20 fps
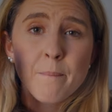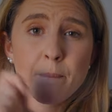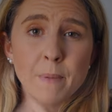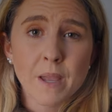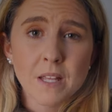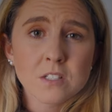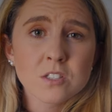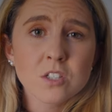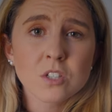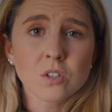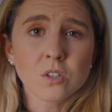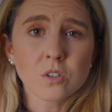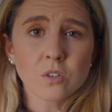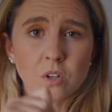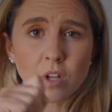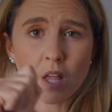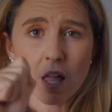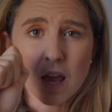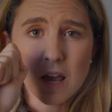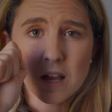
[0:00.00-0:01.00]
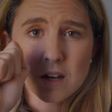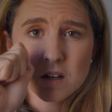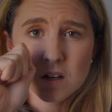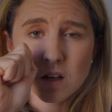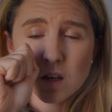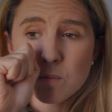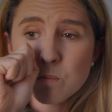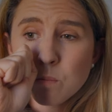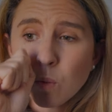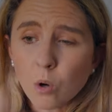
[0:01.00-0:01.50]
mental and
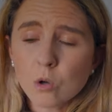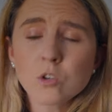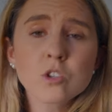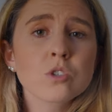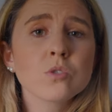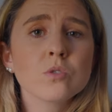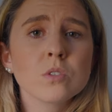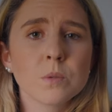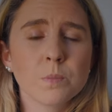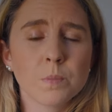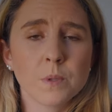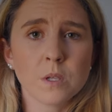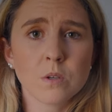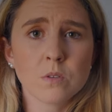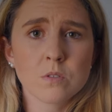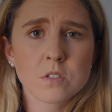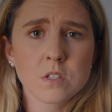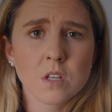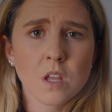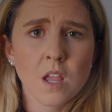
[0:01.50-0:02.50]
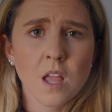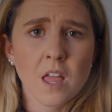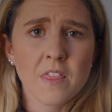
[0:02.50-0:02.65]
emotional abuse